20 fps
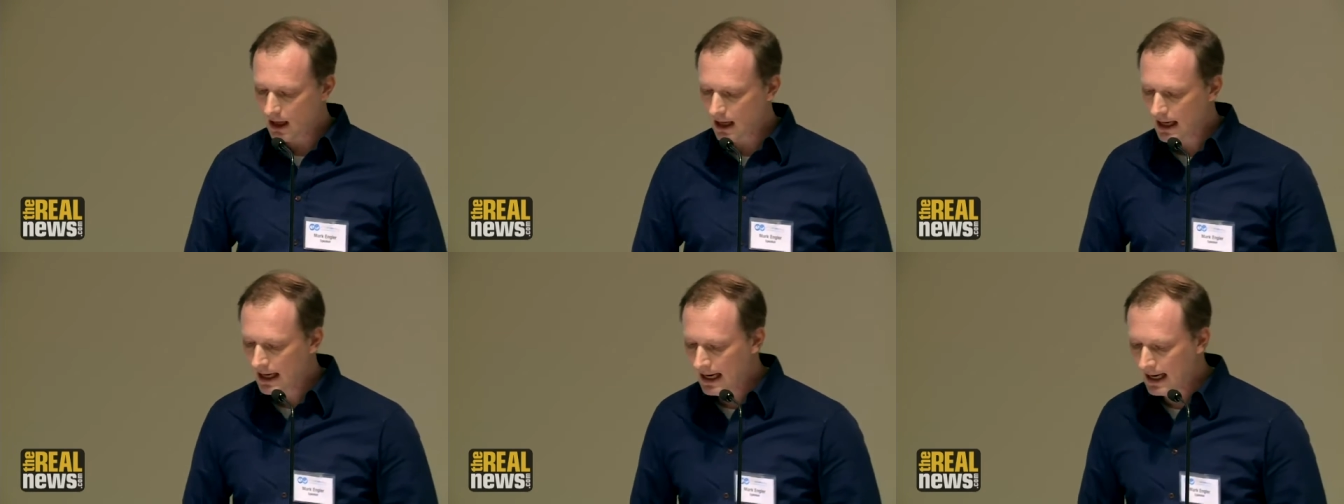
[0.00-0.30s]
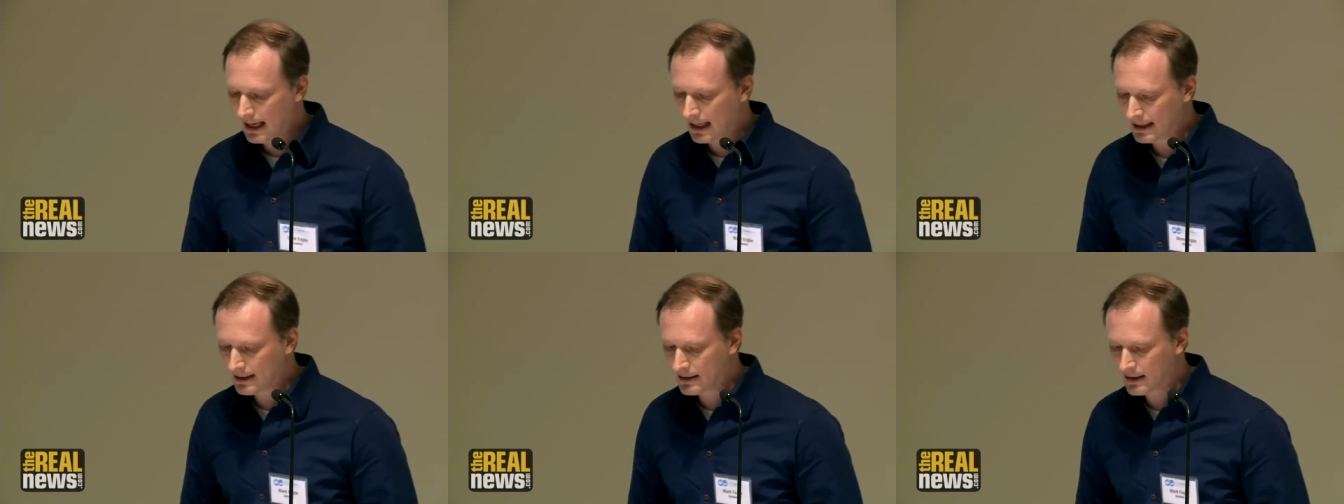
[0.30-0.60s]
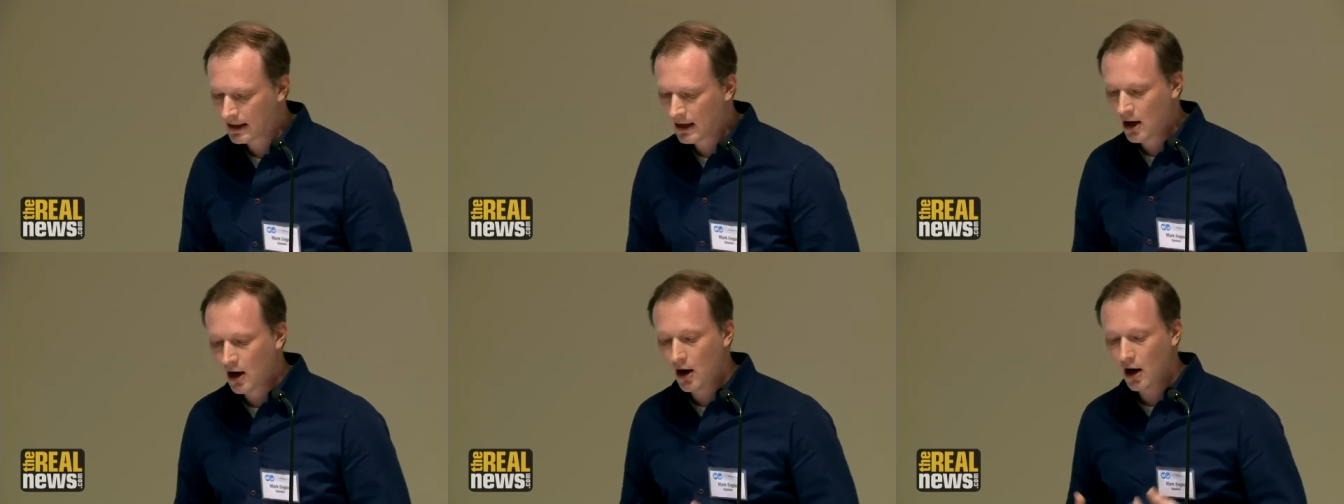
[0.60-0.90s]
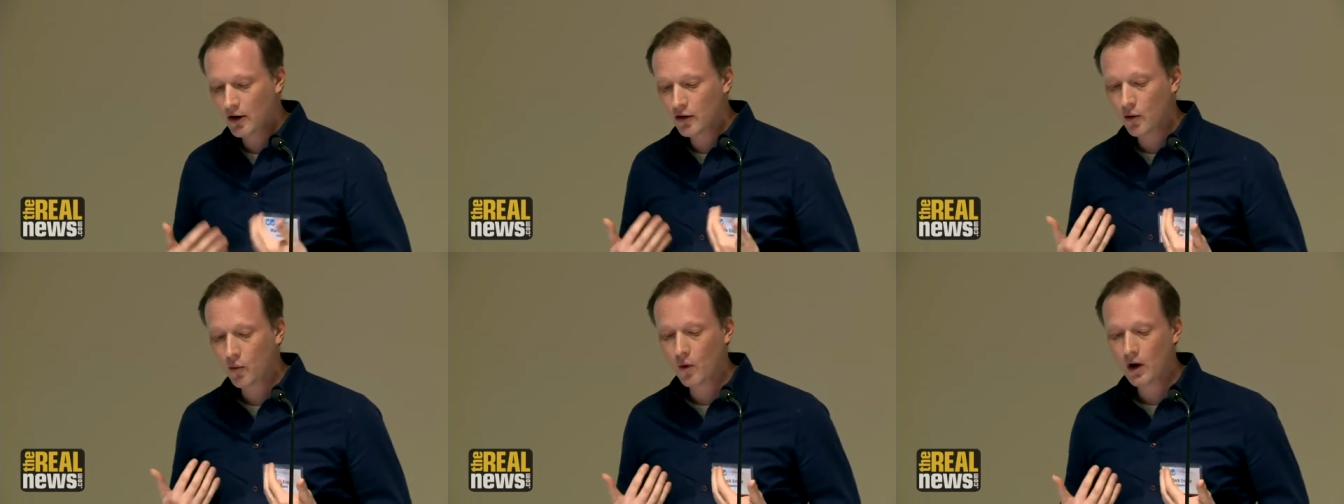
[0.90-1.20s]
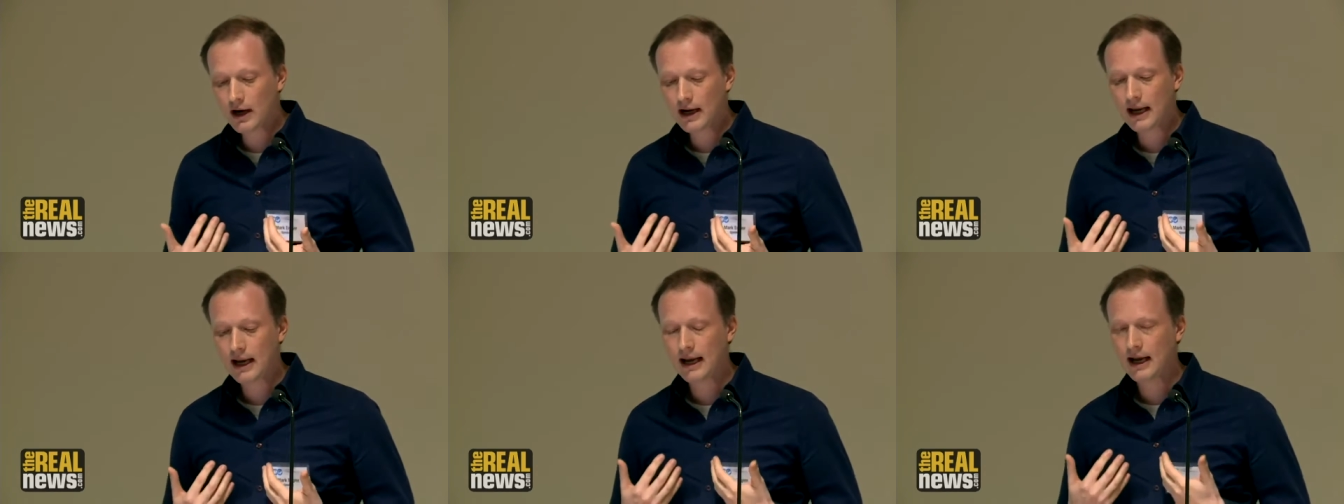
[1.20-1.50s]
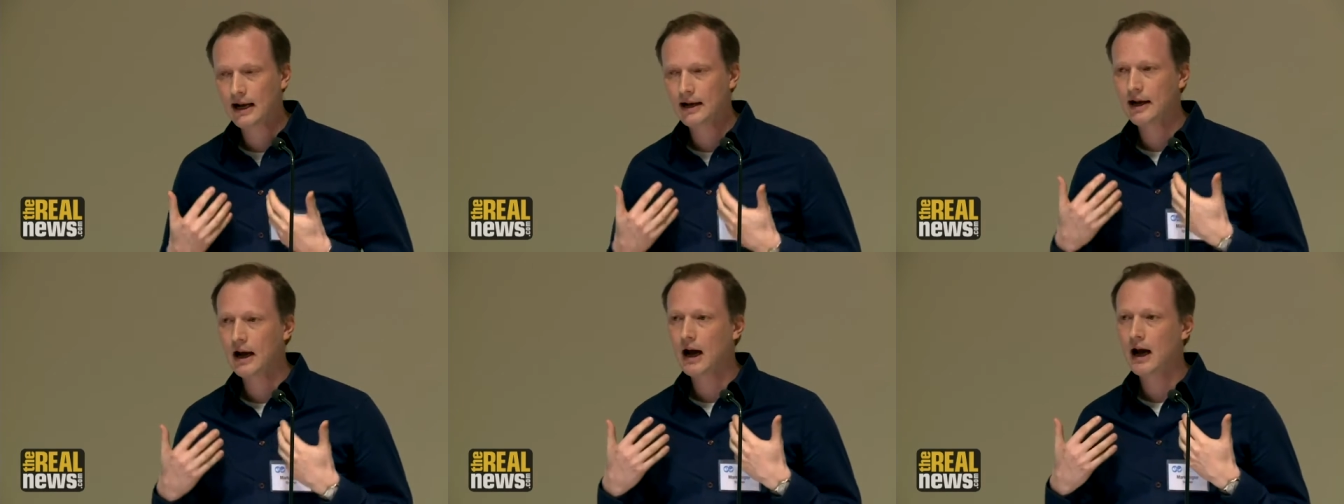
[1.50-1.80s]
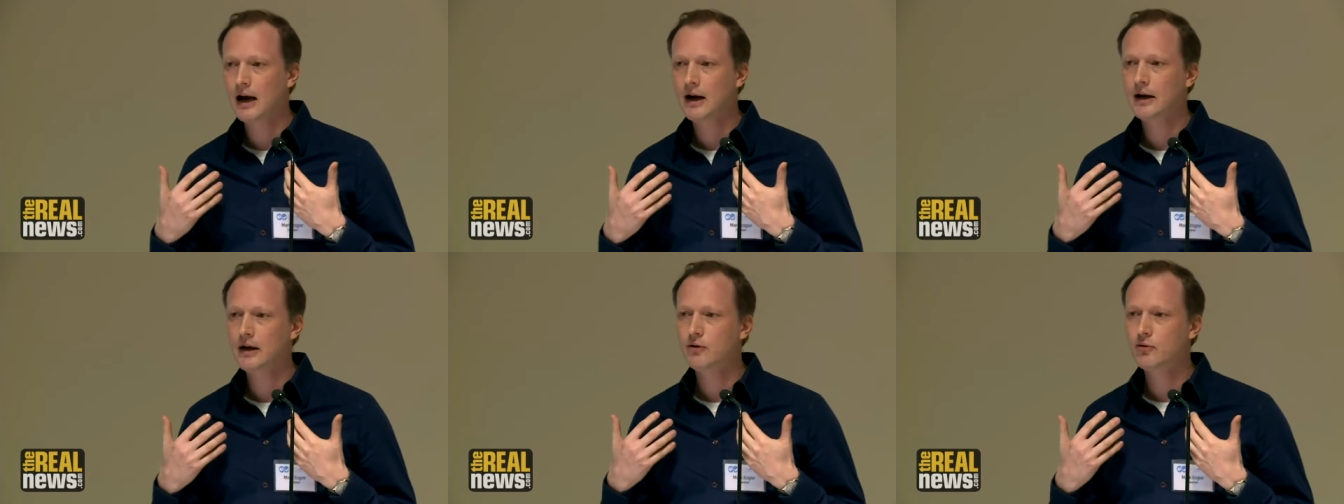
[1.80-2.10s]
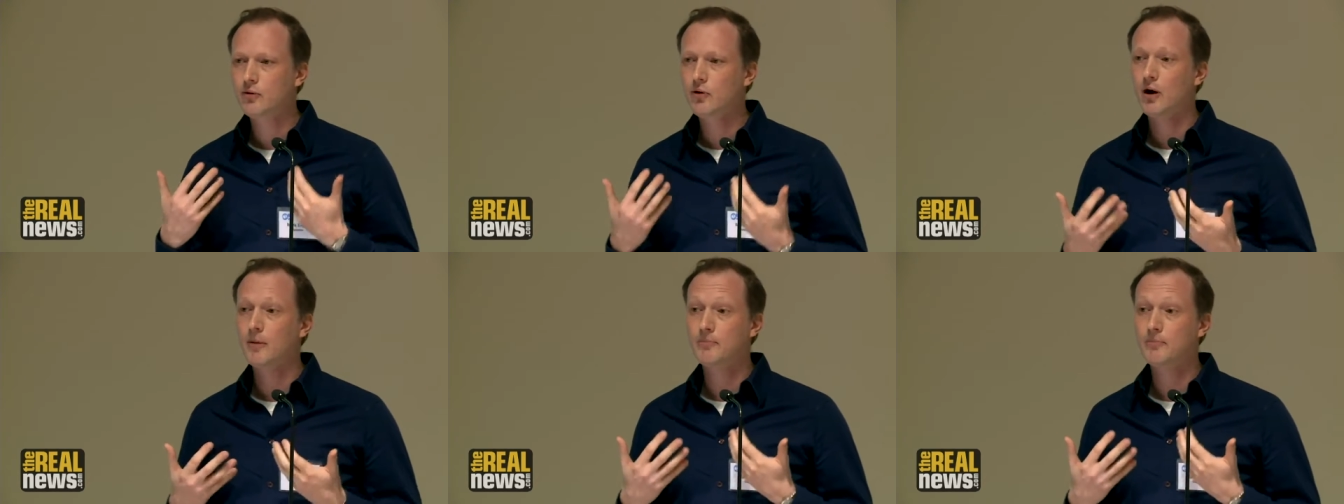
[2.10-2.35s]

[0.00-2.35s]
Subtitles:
And on the one hand, I grew